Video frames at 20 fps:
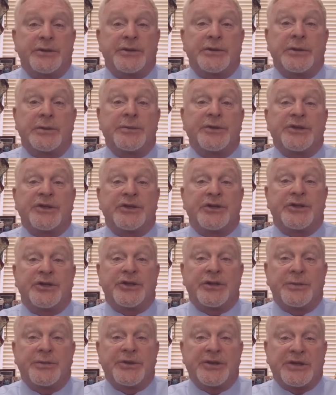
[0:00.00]

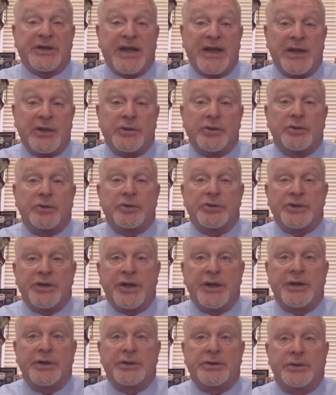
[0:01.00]
substantial
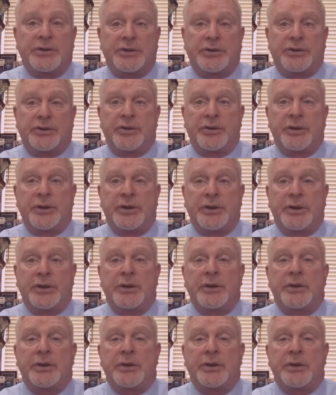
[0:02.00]
changes to the